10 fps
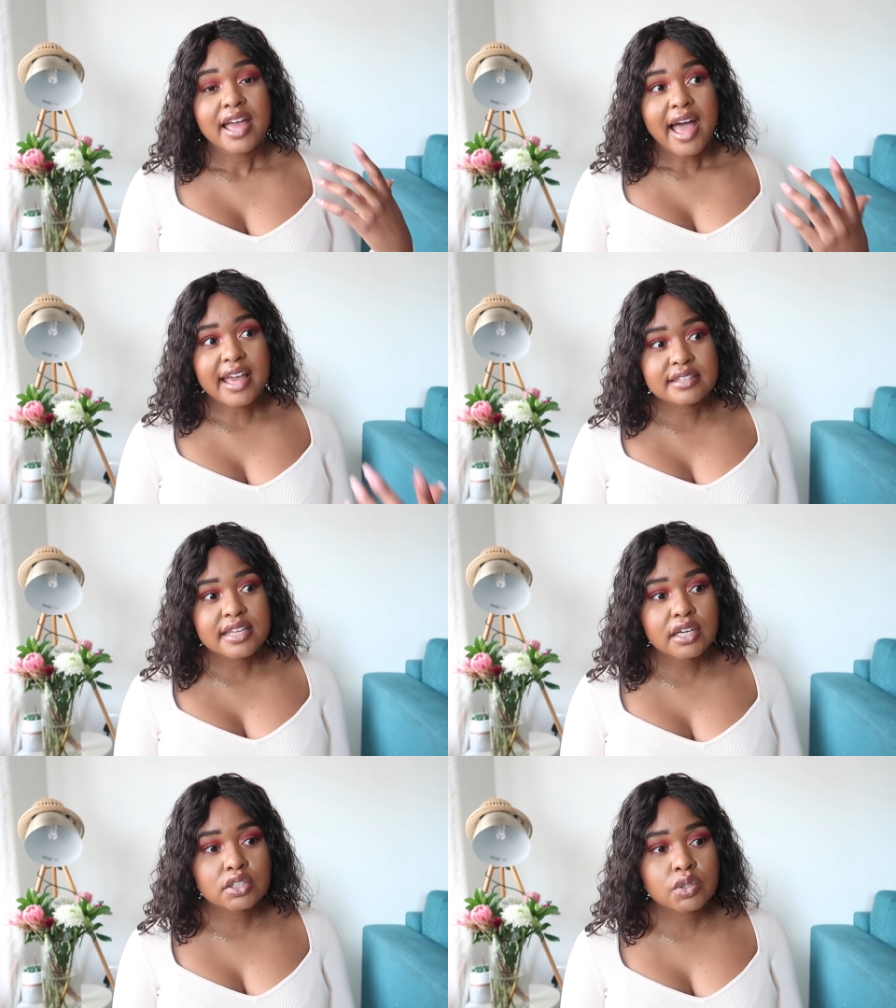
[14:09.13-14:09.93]
I
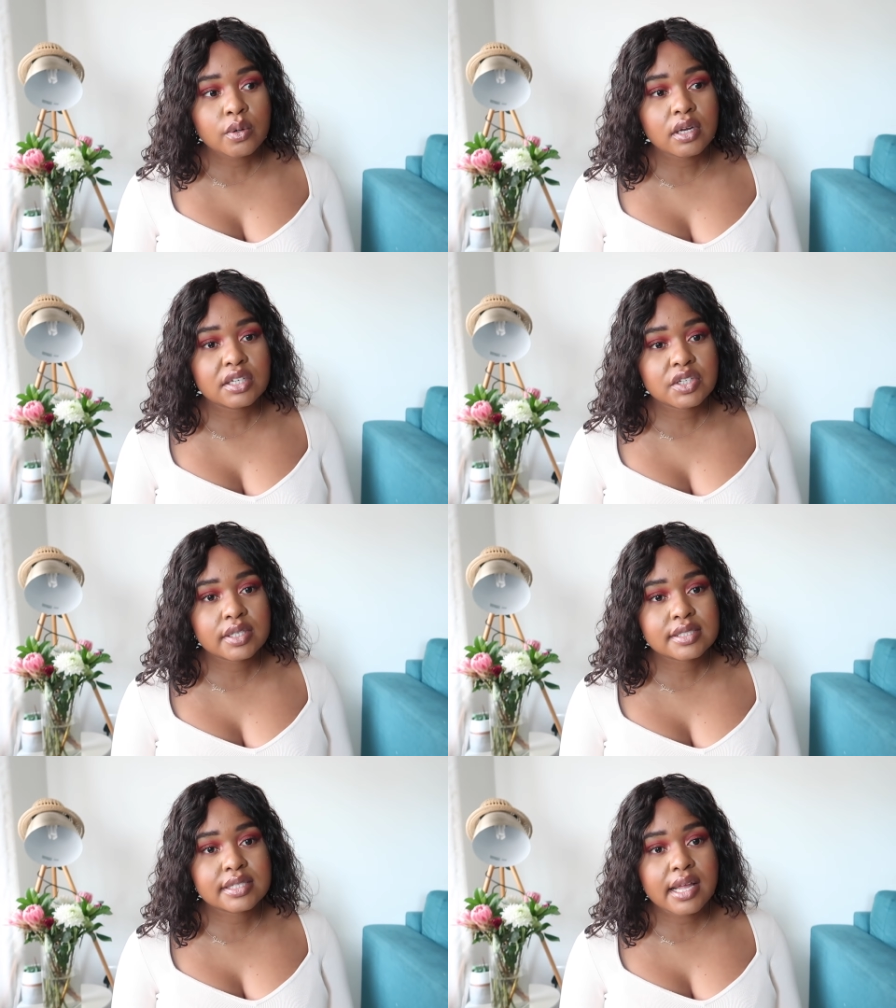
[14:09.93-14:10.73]
think to a large
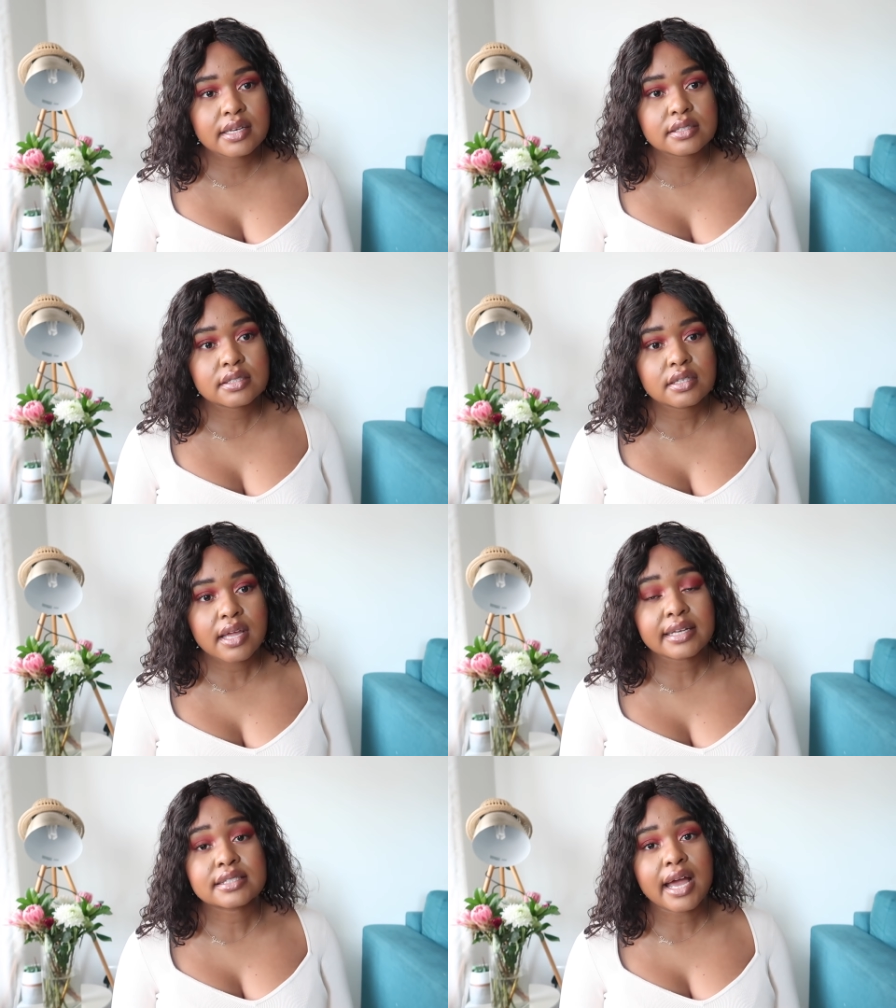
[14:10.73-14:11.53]
extent
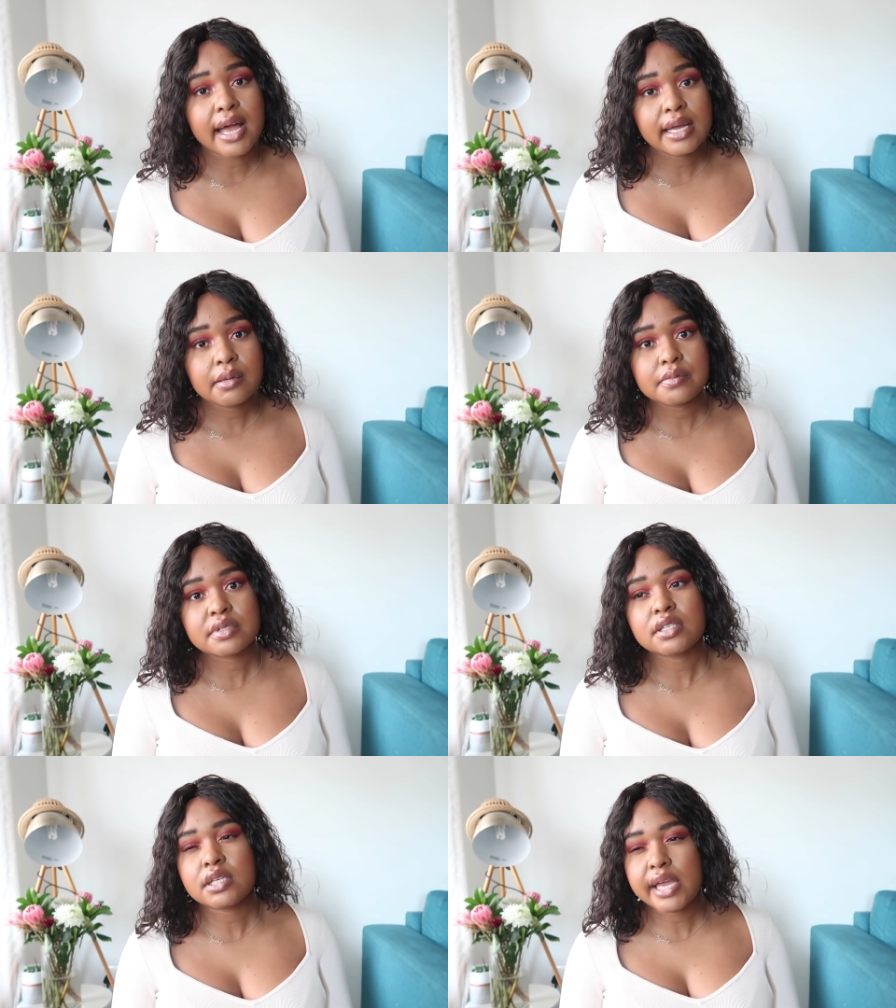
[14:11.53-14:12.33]
at
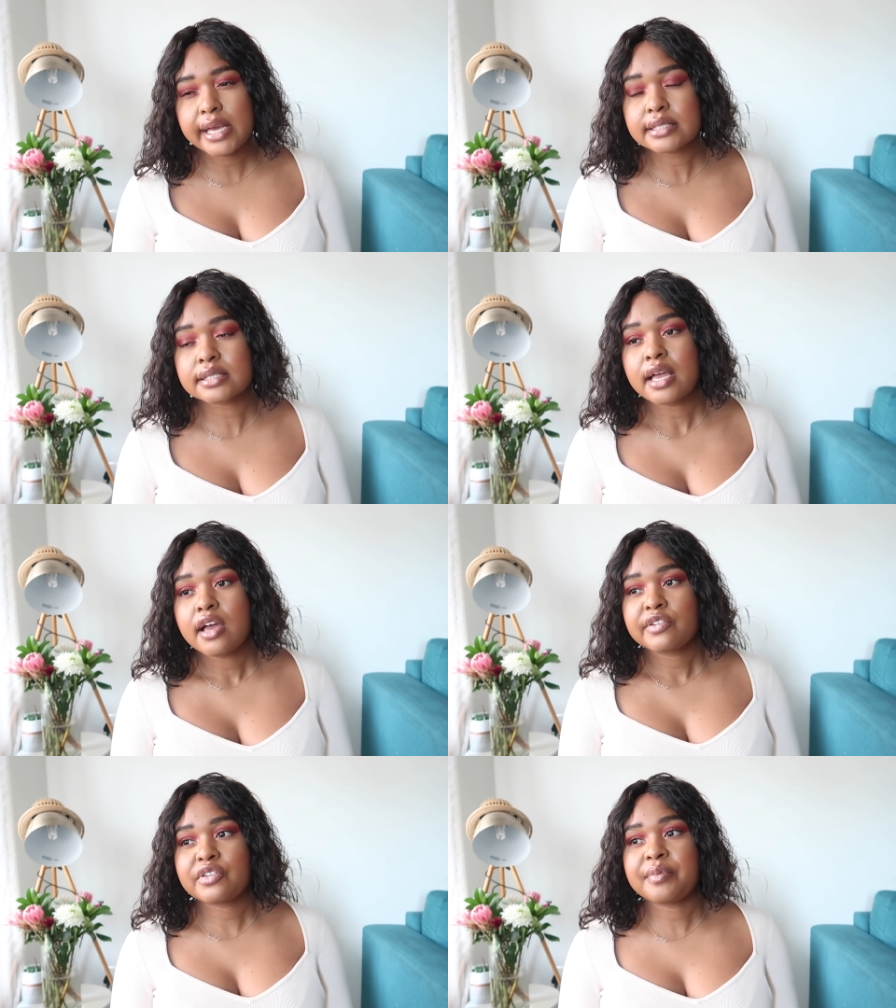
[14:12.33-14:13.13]
times, yes.
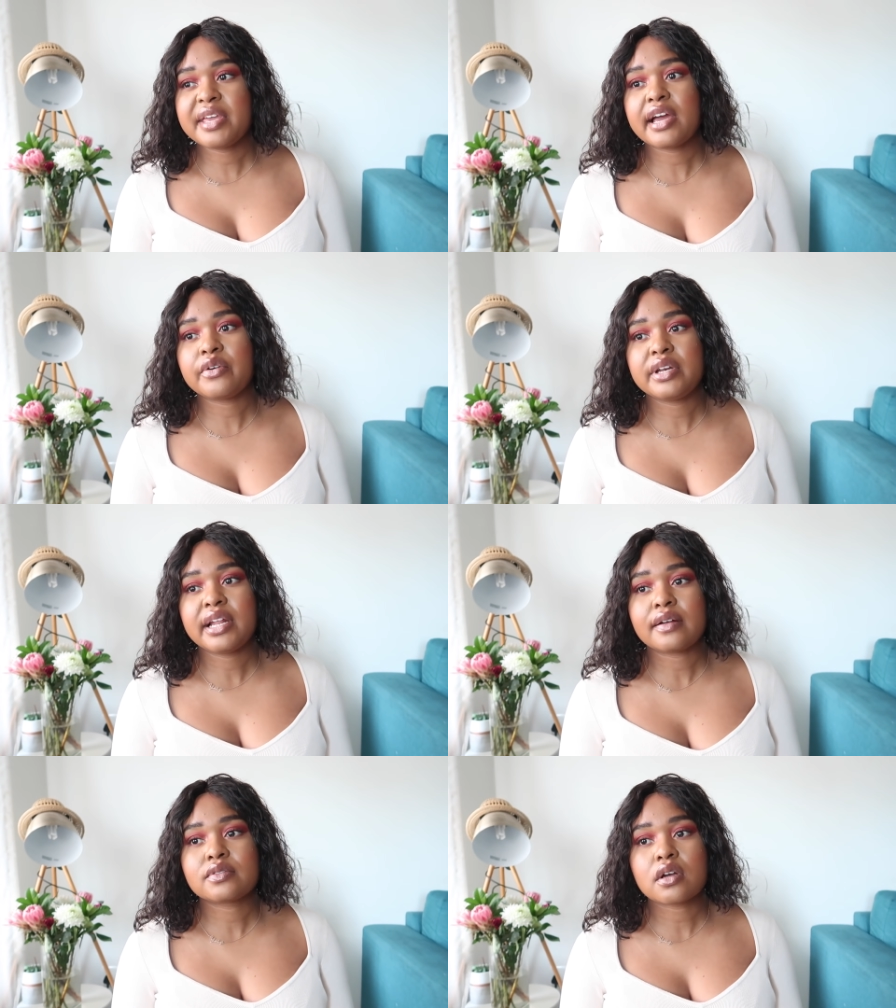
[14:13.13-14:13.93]
For me, I really
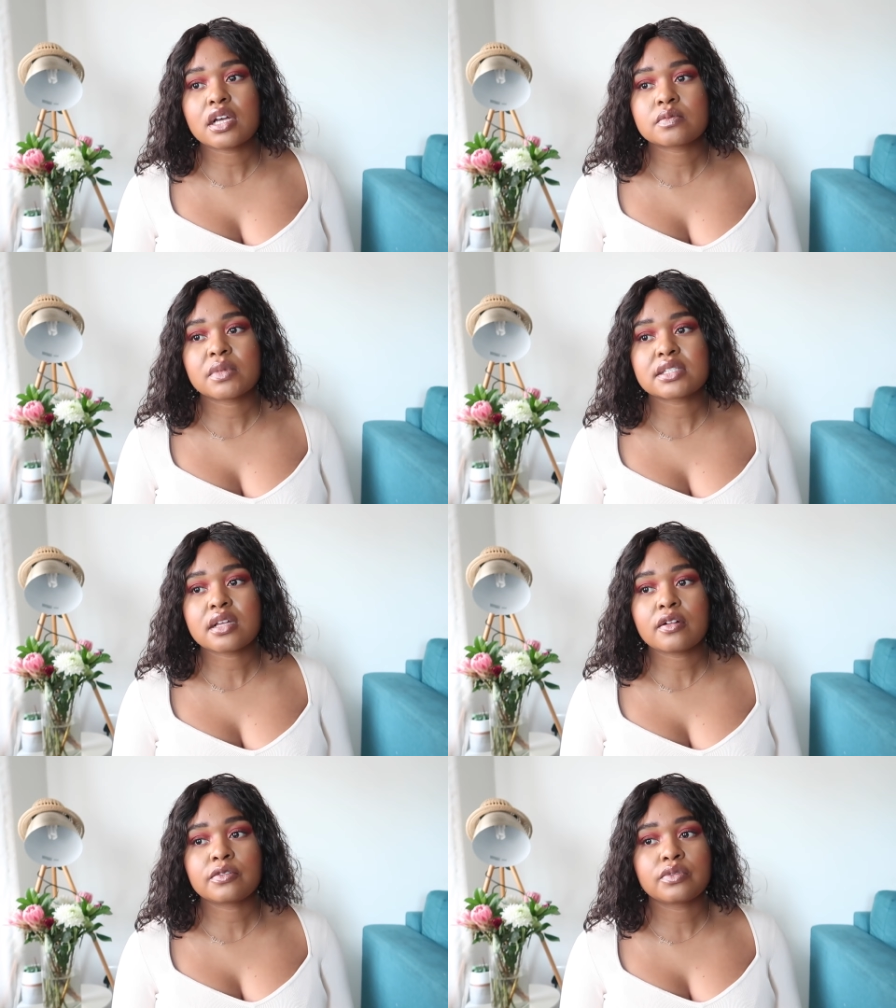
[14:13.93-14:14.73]
have to ask
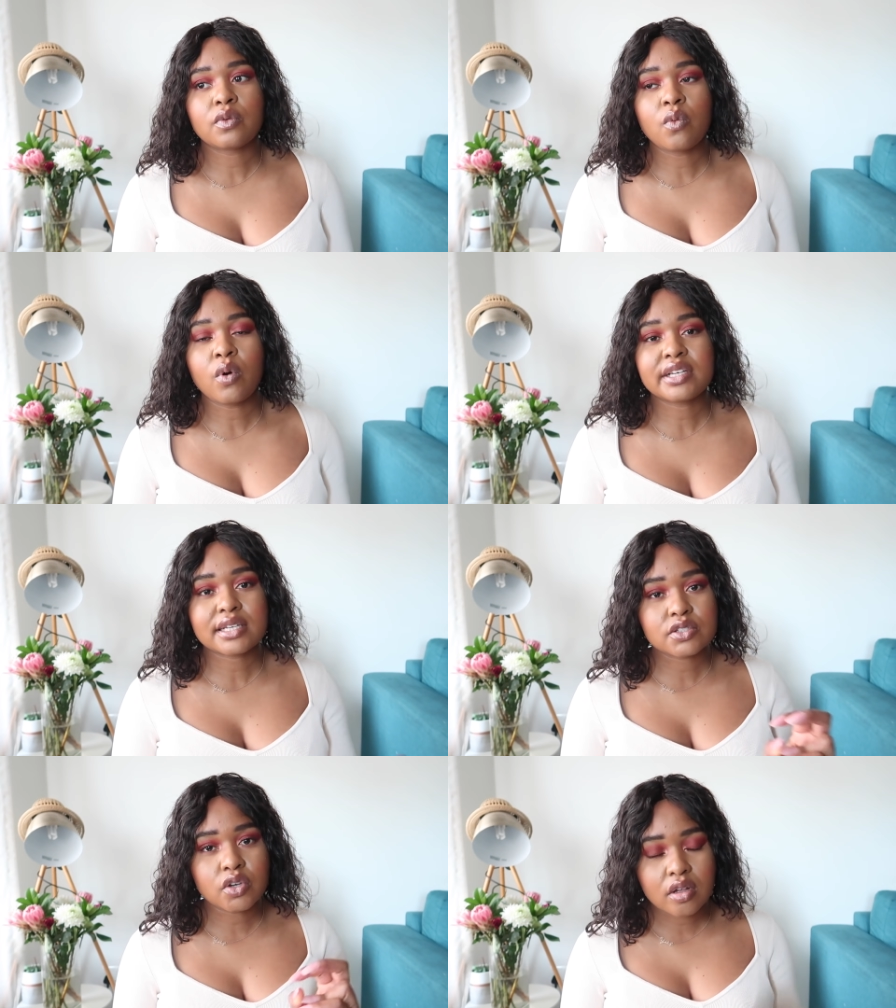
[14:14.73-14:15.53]
myself, what
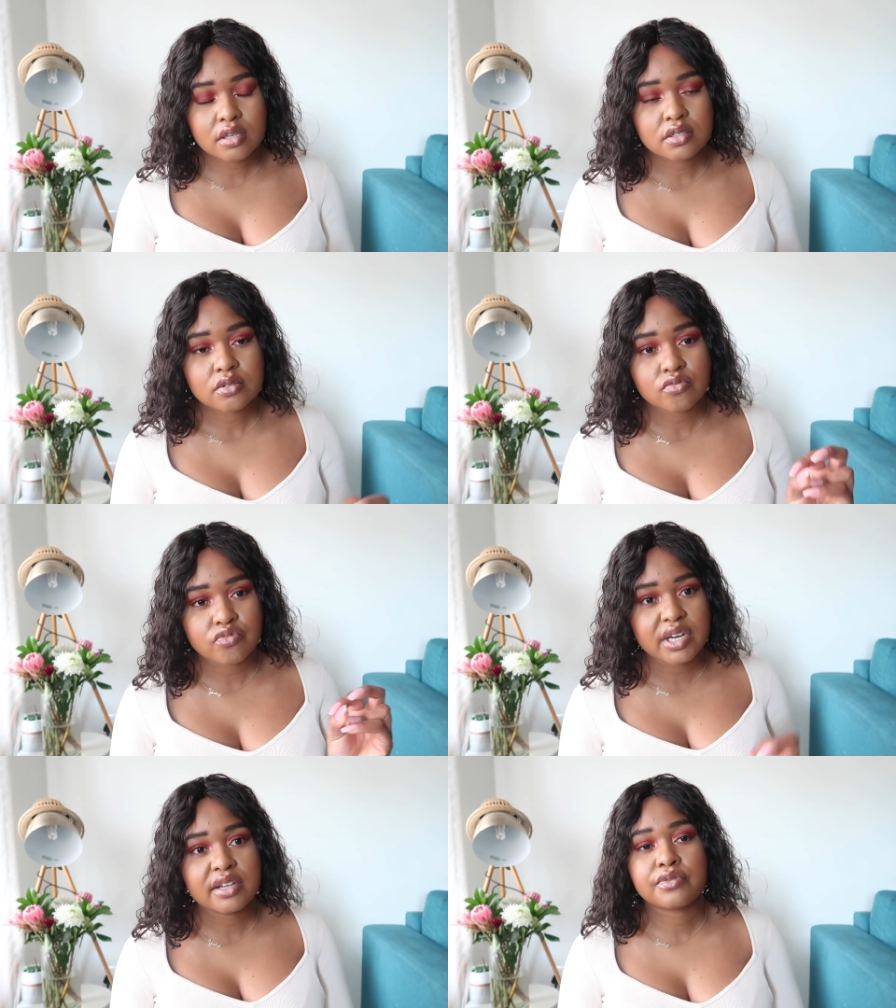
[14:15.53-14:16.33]
does yours
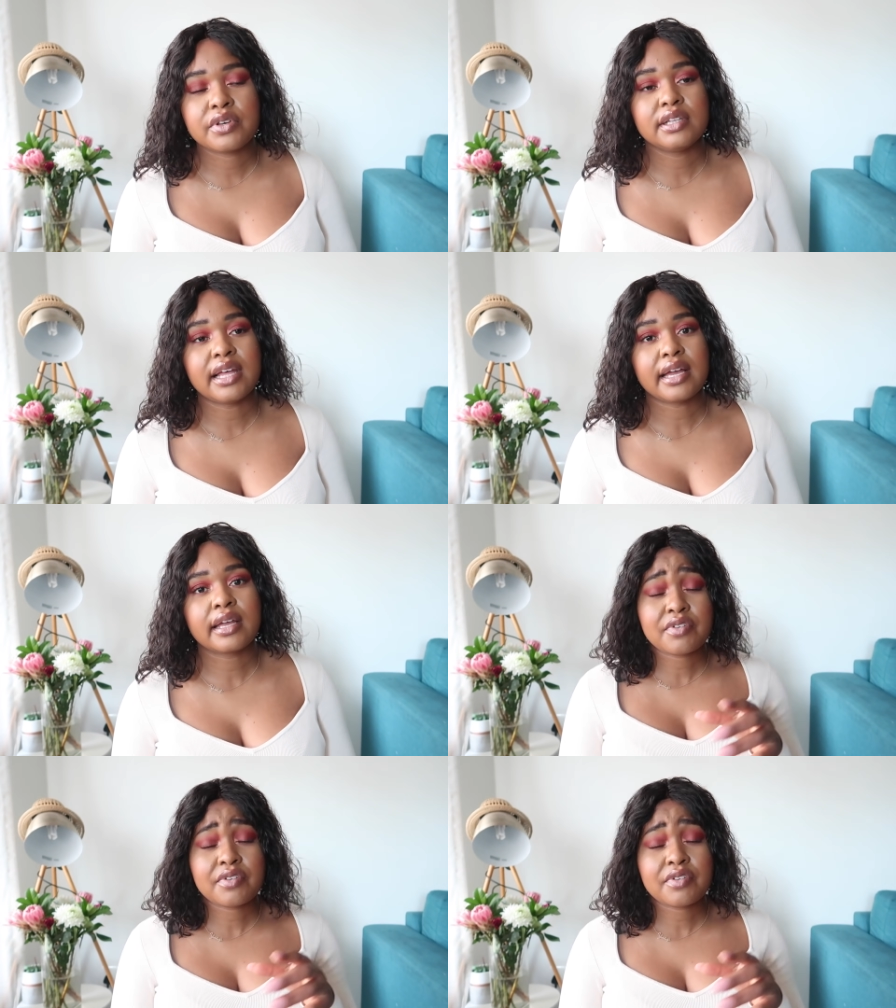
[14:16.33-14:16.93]
really feel like?